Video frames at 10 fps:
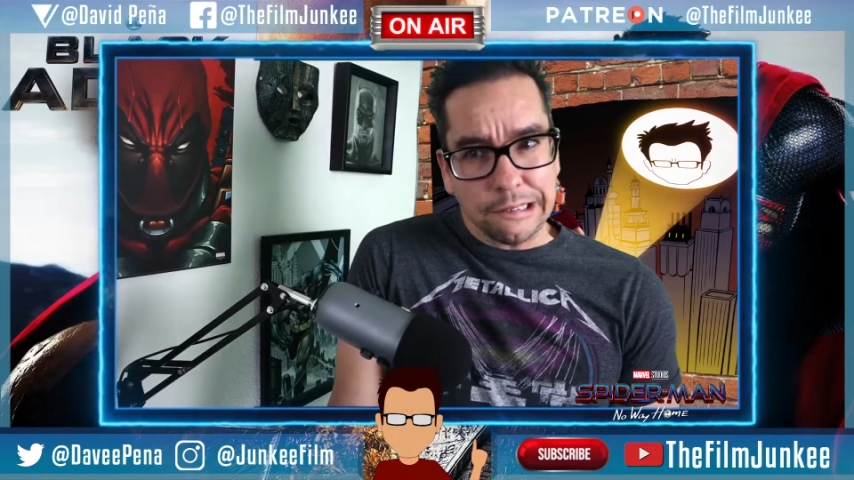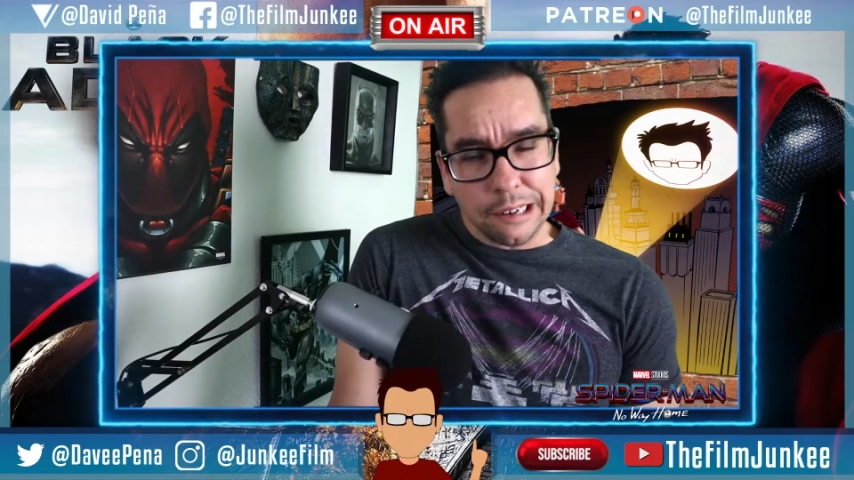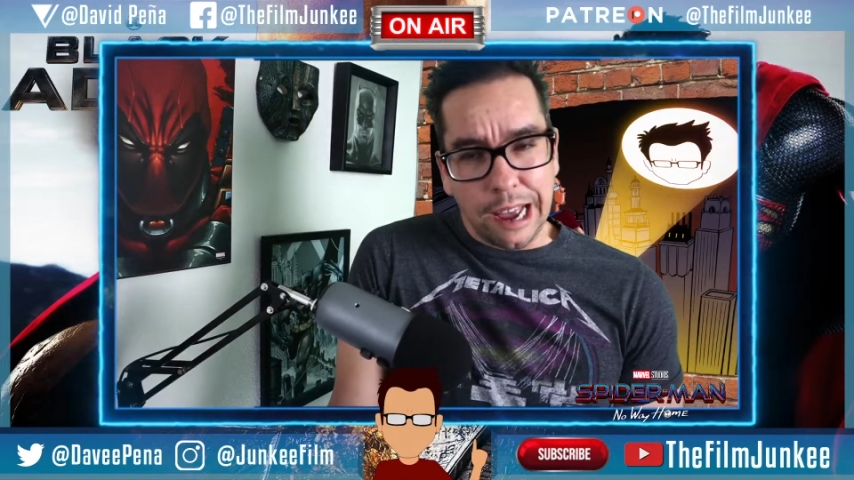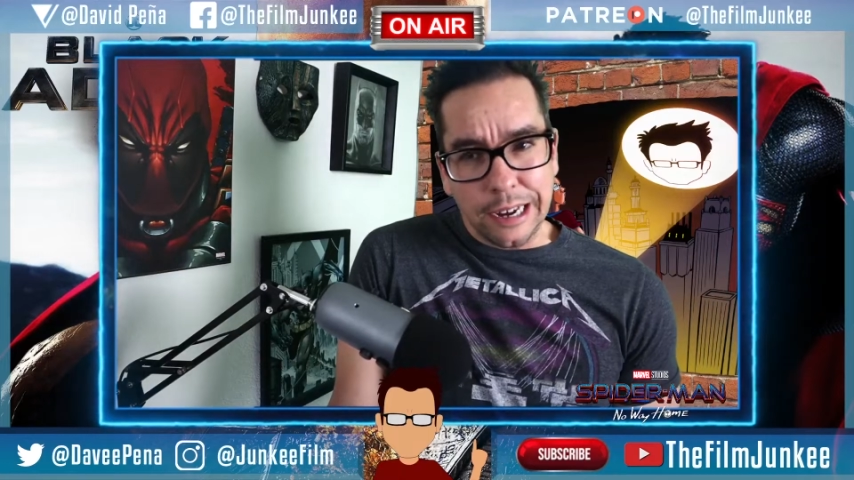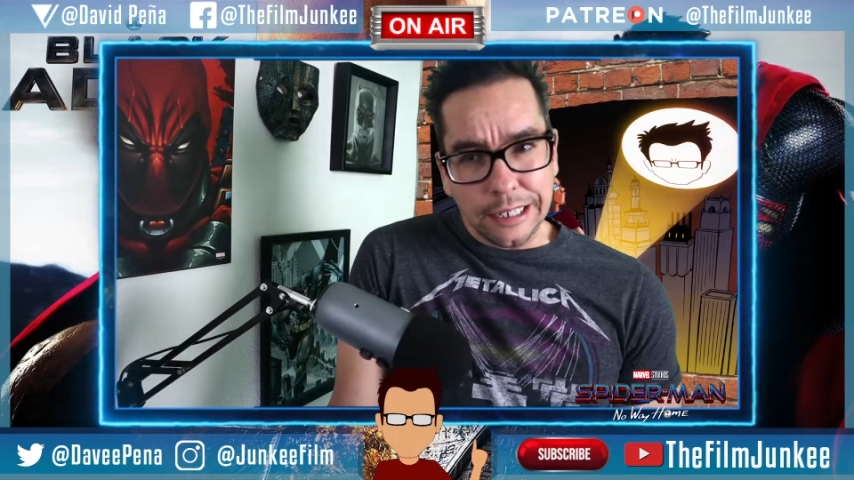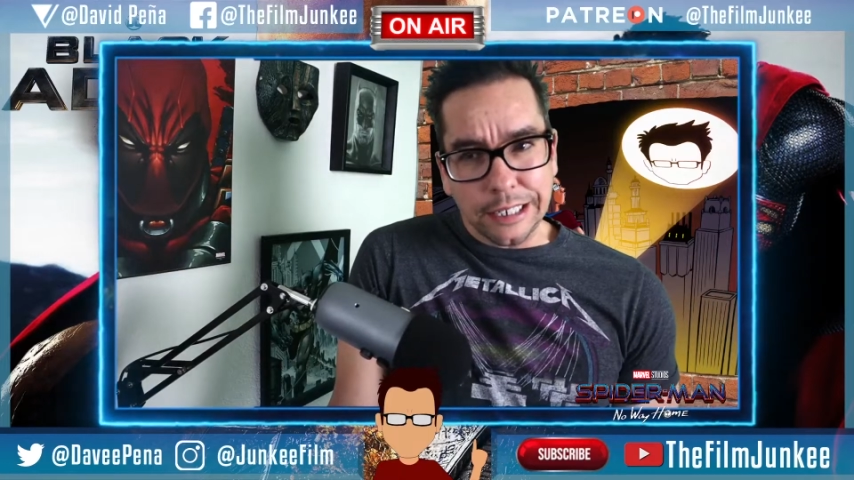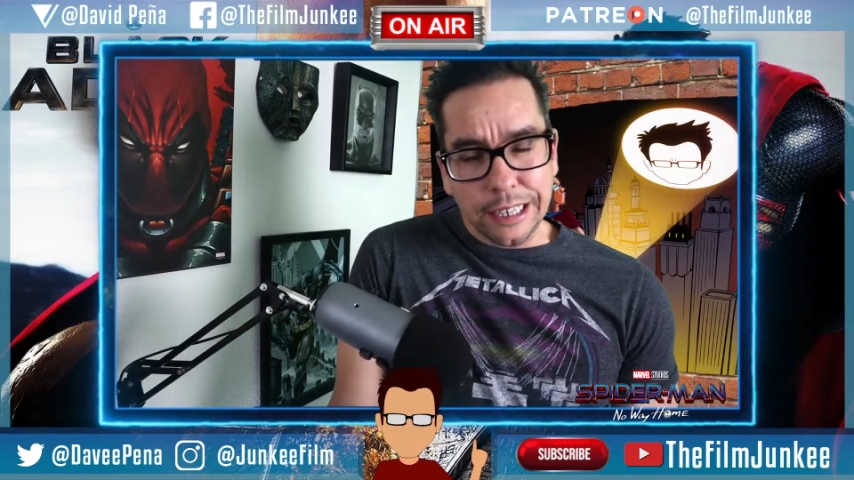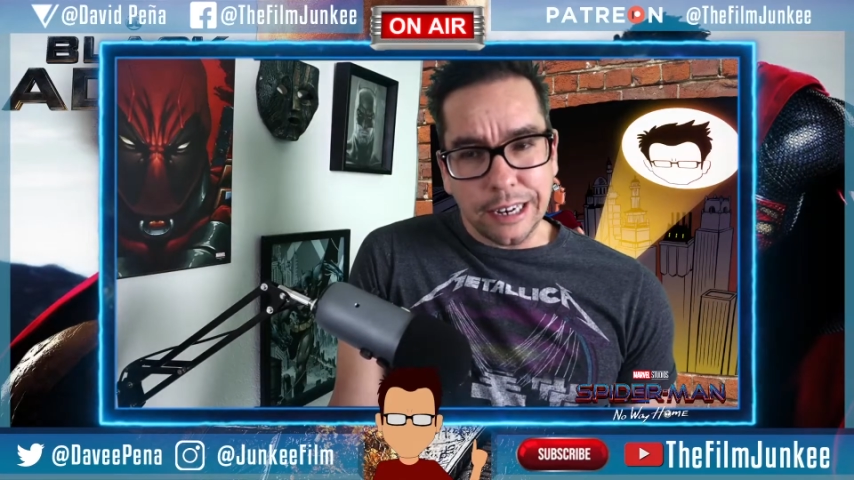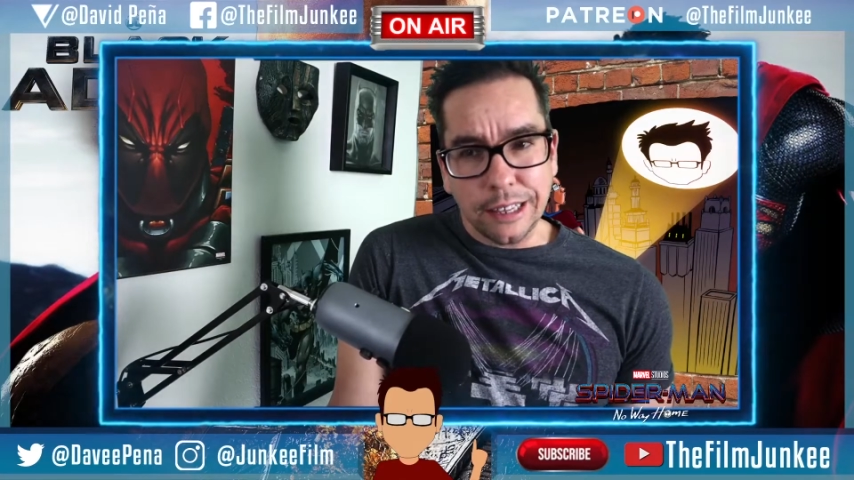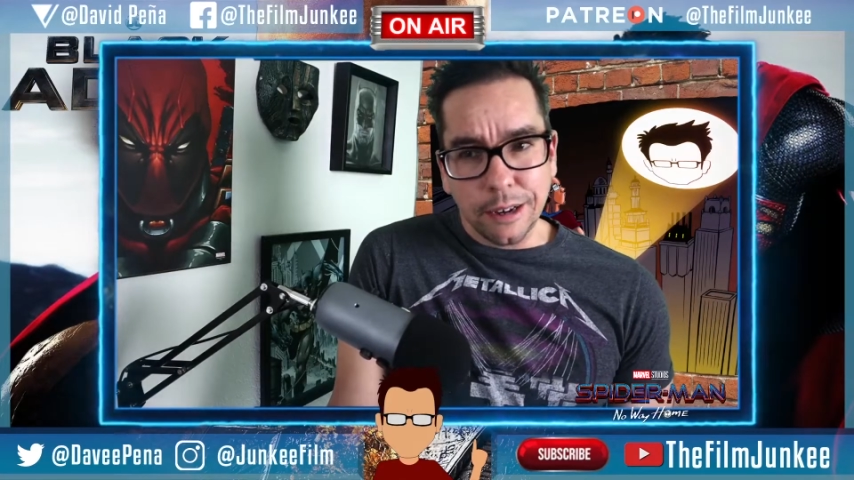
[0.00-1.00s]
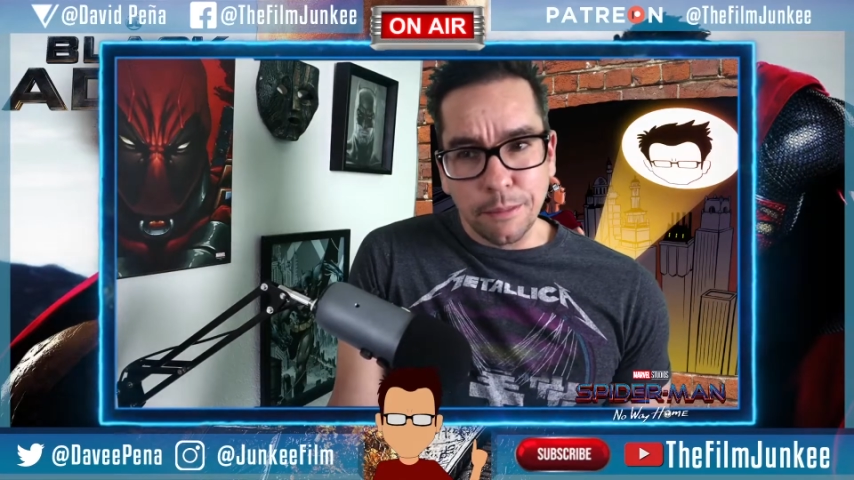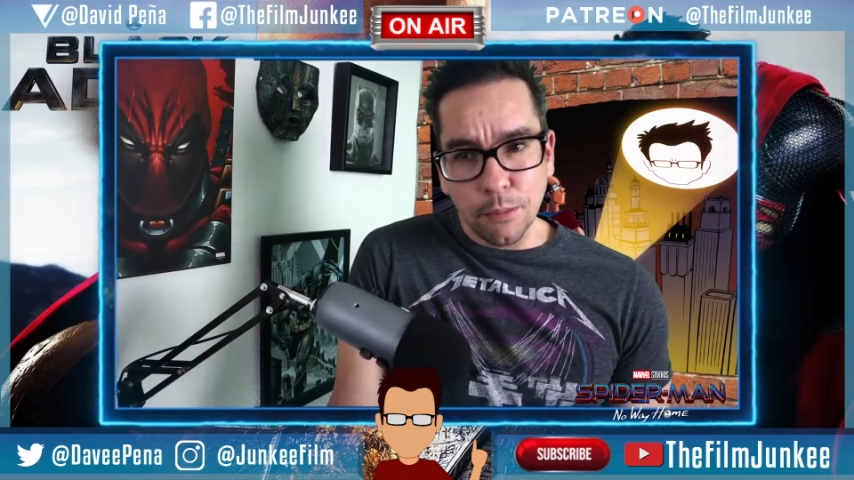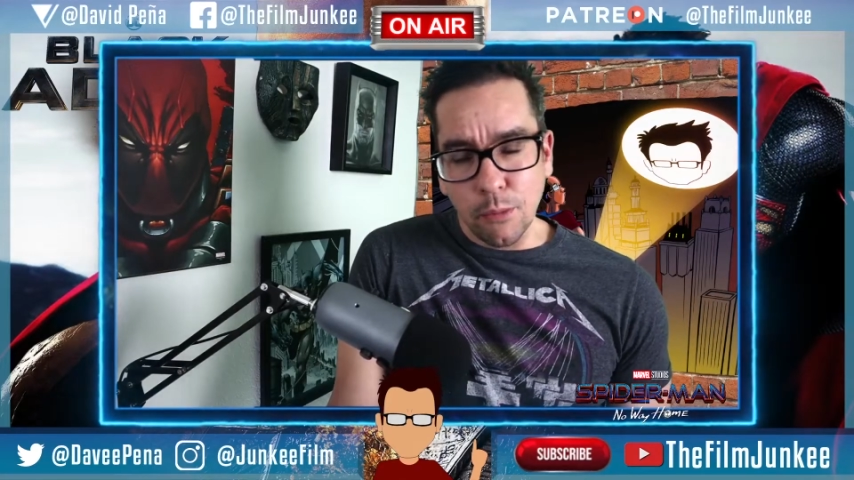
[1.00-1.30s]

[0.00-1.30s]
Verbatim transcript: they're kind of just getting a little bit